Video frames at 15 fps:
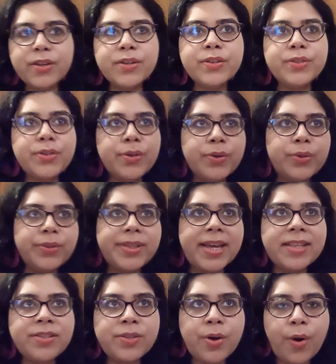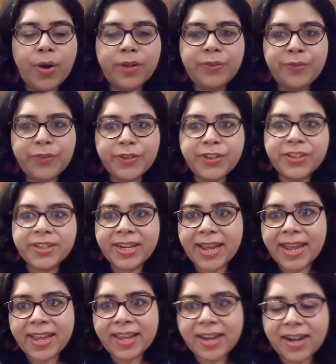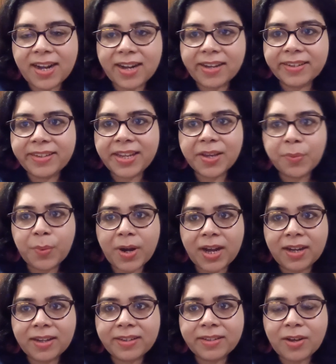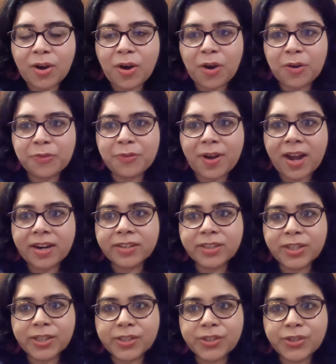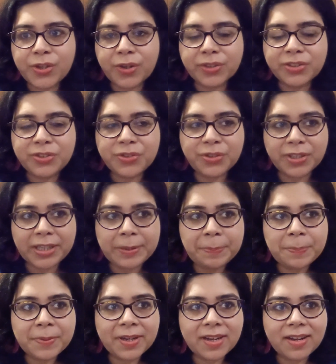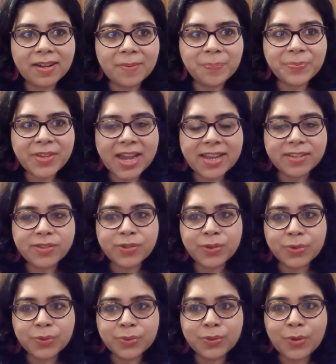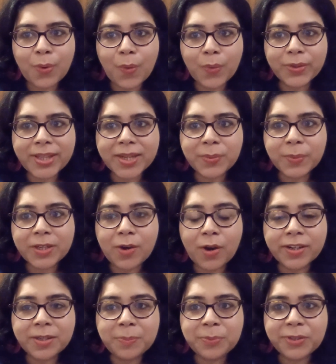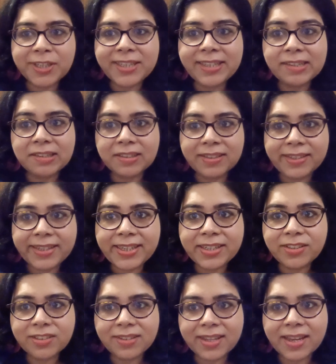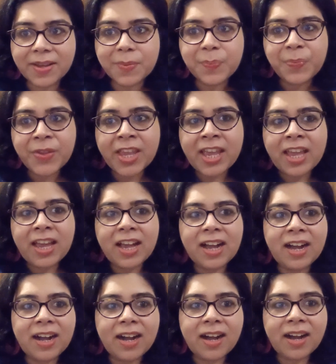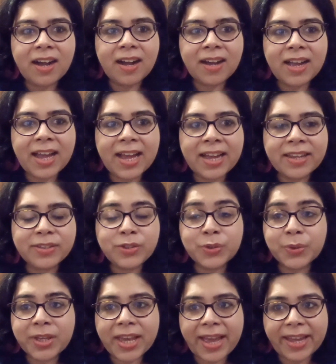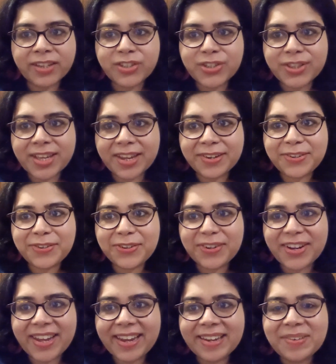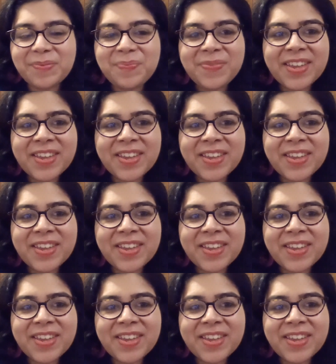So that's all for today, day one of our Kurseong trip. As you know, that we got up really early today to catch that train.